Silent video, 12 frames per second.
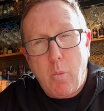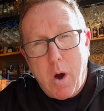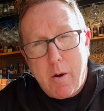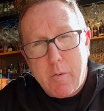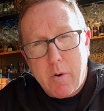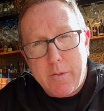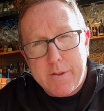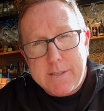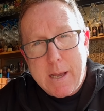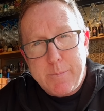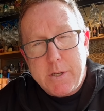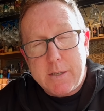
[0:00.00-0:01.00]
while we're on the
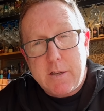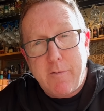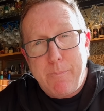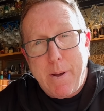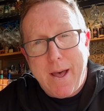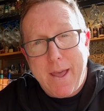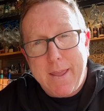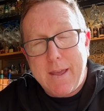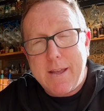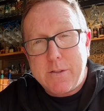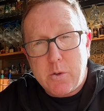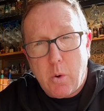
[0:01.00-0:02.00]
subject of paella,
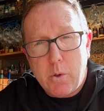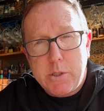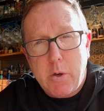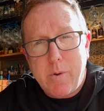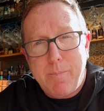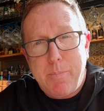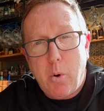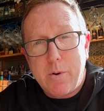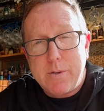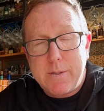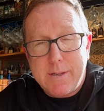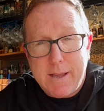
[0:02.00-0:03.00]
it's also
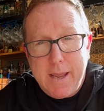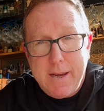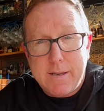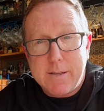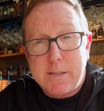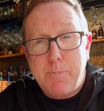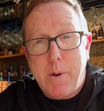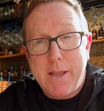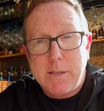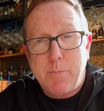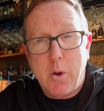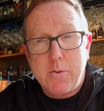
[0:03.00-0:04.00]
important to eat
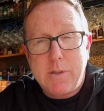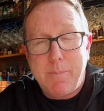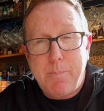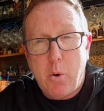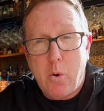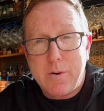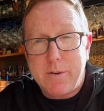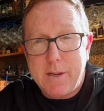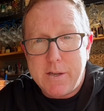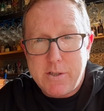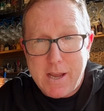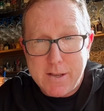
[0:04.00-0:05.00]
Spain's most important
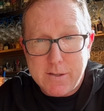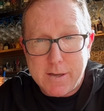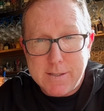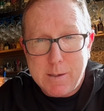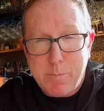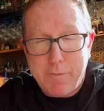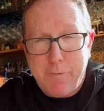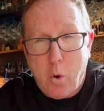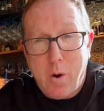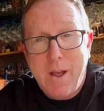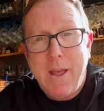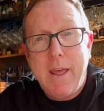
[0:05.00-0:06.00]
dish, as I said
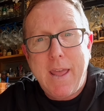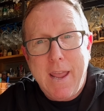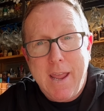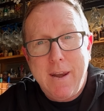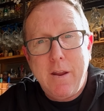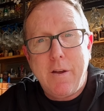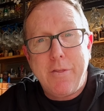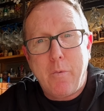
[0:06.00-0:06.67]
before, in the